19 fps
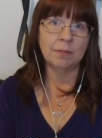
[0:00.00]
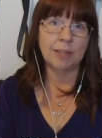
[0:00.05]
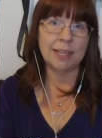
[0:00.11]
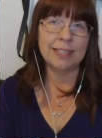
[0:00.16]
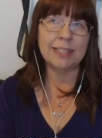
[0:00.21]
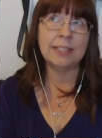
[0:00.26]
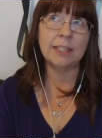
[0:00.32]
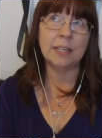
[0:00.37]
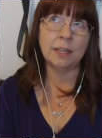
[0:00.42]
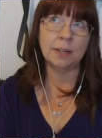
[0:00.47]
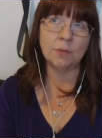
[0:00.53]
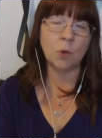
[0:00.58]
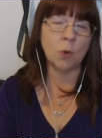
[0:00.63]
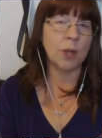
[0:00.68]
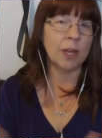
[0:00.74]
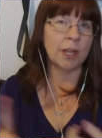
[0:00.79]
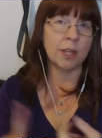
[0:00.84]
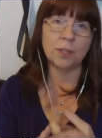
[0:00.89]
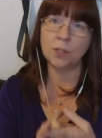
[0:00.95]
Instead of
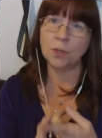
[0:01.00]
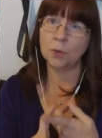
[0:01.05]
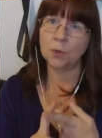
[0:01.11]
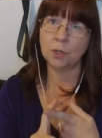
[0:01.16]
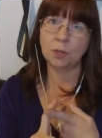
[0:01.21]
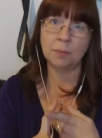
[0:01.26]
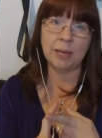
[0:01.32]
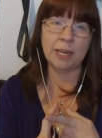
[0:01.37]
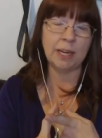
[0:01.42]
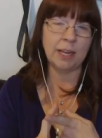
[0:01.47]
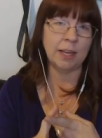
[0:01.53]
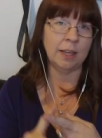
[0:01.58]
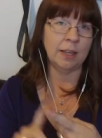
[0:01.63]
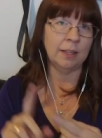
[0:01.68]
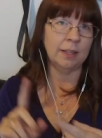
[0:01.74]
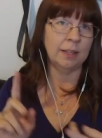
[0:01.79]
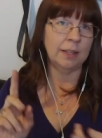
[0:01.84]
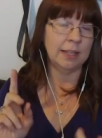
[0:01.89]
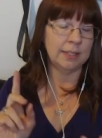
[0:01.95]
going on social
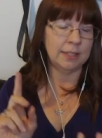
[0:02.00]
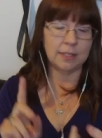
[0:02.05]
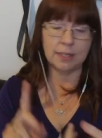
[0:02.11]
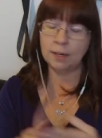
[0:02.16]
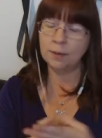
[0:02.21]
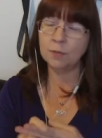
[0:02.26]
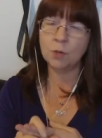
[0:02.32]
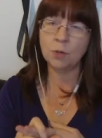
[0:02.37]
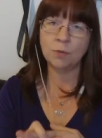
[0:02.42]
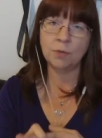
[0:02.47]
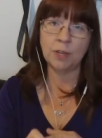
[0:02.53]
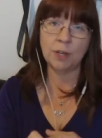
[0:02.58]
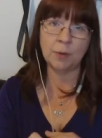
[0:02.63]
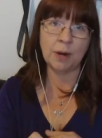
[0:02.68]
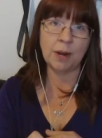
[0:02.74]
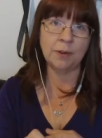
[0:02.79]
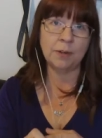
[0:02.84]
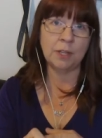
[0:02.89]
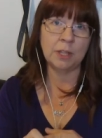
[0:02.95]
media, instead of goofing
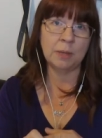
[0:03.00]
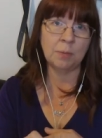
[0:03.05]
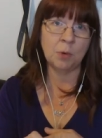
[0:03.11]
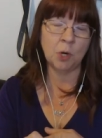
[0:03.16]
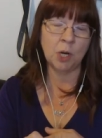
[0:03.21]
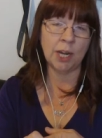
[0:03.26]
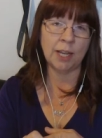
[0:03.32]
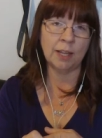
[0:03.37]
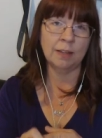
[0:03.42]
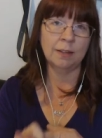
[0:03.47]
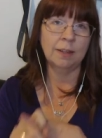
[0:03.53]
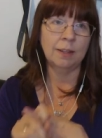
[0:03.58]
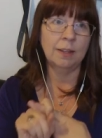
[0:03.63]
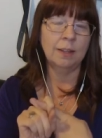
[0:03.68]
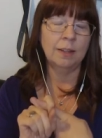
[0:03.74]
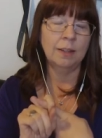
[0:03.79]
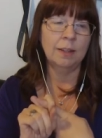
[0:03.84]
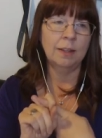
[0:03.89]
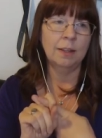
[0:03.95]
around in the morning,
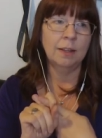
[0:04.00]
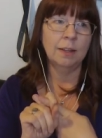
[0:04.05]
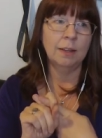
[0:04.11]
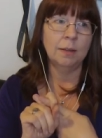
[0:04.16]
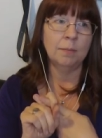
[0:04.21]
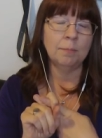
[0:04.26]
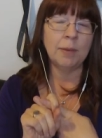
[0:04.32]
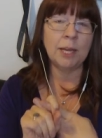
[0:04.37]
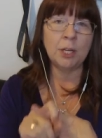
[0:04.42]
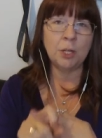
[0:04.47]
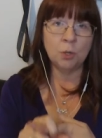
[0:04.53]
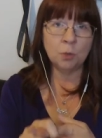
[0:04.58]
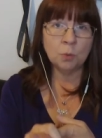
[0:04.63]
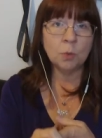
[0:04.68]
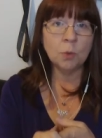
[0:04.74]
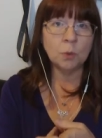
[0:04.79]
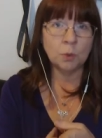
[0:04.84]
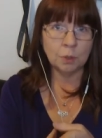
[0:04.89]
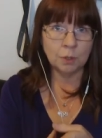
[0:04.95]
my
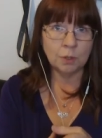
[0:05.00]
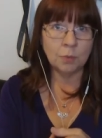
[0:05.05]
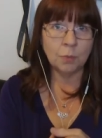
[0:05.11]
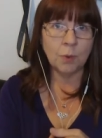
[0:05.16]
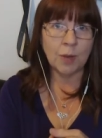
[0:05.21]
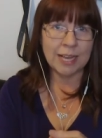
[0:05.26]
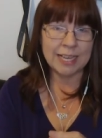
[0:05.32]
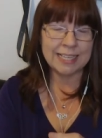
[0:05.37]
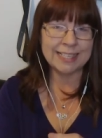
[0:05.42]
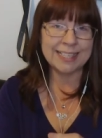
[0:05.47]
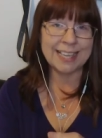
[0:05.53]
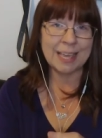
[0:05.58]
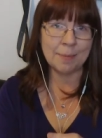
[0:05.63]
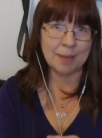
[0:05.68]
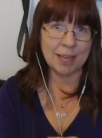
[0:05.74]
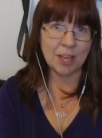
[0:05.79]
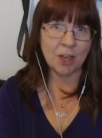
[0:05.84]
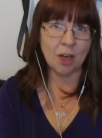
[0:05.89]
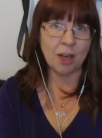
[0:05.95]
new rule was get
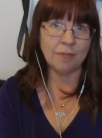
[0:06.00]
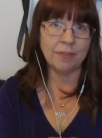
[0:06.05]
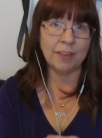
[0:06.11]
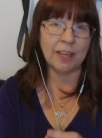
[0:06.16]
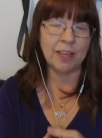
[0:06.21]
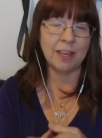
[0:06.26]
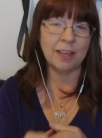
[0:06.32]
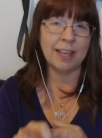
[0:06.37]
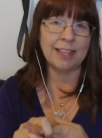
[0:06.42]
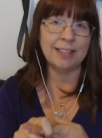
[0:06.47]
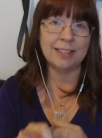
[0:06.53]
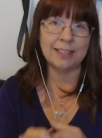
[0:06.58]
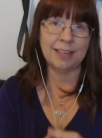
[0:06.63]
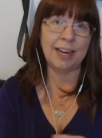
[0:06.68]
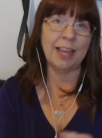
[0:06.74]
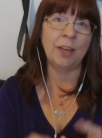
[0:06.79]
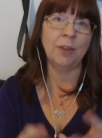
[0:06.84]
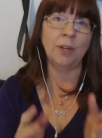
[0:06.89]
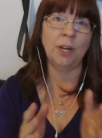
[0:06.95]
my coffee and
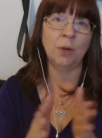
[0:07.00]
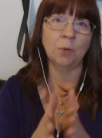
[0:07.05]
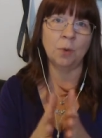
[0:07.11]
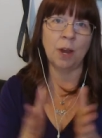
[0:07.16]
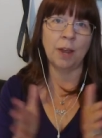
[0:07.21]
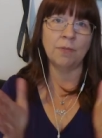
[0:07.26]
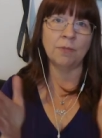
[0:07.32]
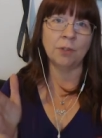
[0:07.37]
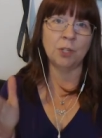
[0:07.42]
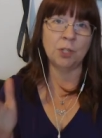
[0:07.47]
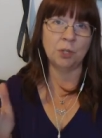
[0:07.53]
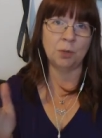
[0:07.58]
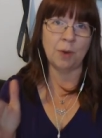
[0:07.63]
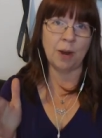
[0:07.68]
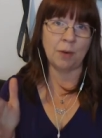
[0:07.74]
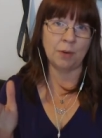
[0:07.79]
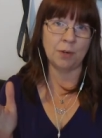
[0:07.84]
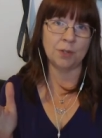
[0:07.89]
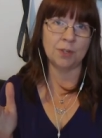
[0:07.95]
sit down and write for two
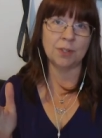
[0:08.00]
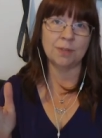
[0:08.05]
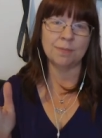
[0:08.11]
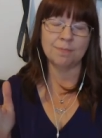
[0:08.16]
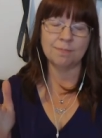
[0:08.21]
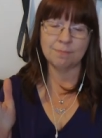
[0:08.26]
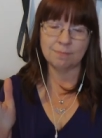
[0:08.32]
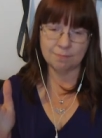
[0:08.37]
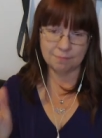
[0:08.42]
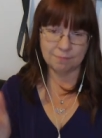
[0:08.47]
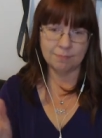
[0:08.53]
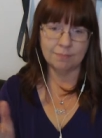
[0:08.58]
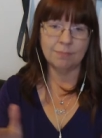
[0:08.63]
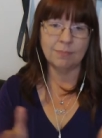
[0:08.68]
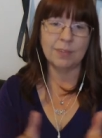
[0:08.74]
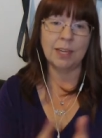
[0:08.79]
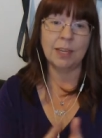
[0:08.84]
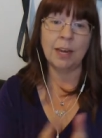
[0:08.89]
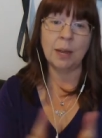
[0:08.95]
hours.
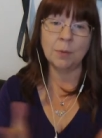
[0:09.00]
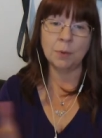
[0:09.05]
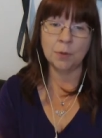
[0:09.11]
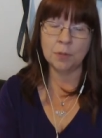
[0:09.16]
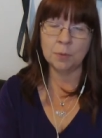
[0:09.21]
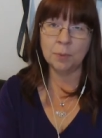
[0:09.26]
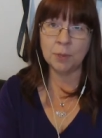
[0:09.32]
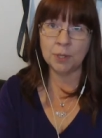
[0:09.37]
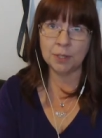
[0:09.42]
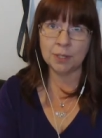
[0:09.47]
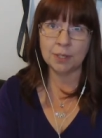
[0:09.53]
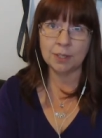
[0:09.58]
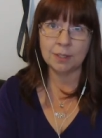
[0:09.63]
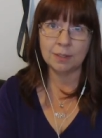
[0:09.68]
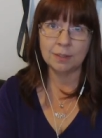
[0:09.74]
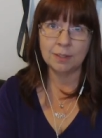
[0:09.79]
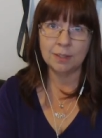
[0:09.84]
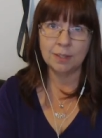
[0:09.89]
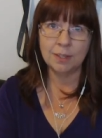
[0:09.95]
And I wrote the book.
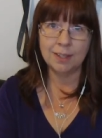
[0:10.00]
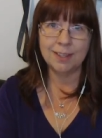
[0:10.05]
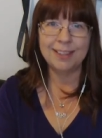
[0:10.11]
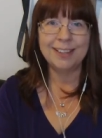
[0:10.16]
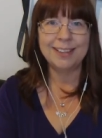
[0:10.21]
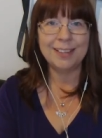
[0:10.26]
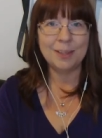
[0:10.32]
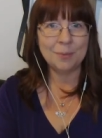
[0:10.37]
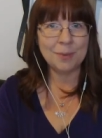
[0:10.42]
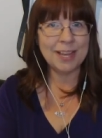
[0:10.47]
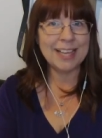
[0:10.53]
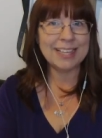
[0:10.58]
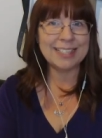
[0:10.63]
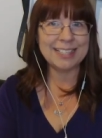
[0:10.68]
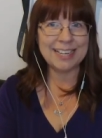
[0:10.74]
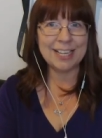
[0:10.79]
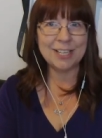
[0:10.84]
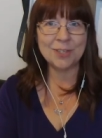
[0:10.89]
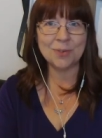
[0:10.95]
Then we
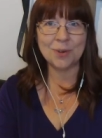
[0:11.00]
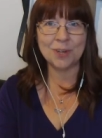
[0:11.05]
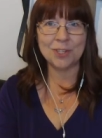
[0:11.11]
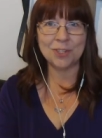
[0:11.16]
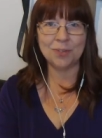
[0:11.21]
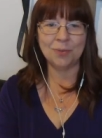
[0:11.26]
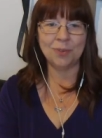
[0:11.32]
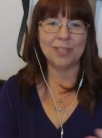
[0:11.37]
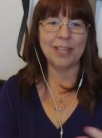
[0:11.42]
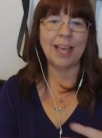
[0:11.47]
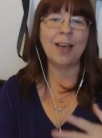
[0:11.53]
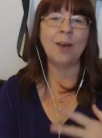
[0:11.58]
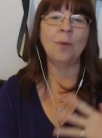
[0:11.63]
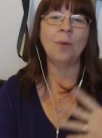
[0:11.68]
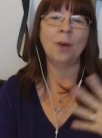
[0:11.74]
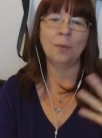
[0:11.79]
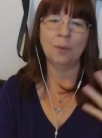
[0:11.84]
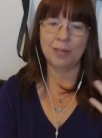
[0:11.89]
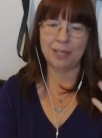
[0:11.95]
asked the next question well, now
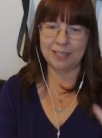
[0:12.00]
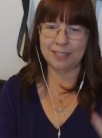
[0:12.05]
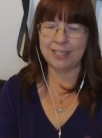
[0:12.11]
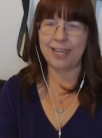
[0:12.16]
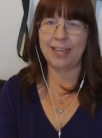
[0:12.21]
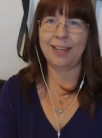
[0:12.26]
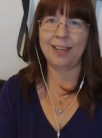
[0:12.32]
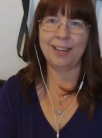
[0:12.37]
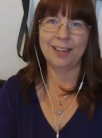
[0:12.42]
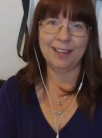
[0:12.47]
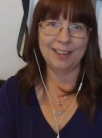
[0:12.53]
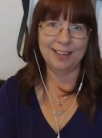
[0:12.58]
what would it take?